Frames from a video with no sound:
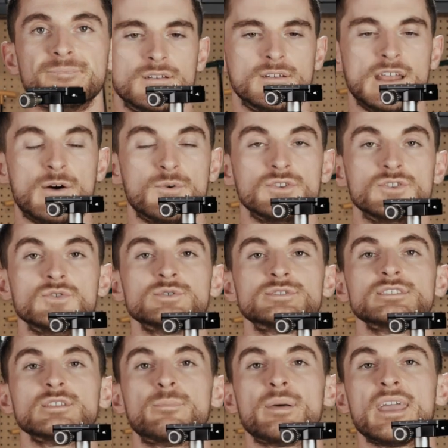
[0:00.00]
Now, when
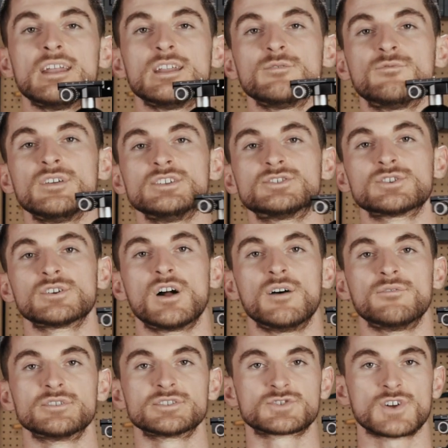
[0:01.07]
using the panning feature
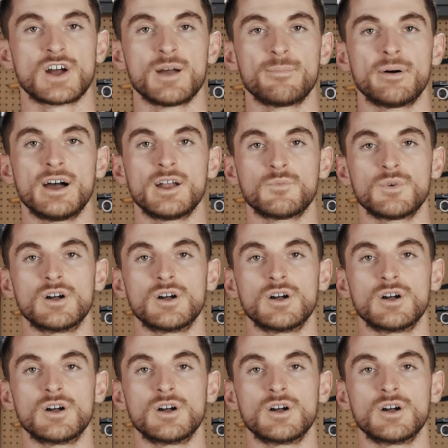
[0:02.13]
of this tripod,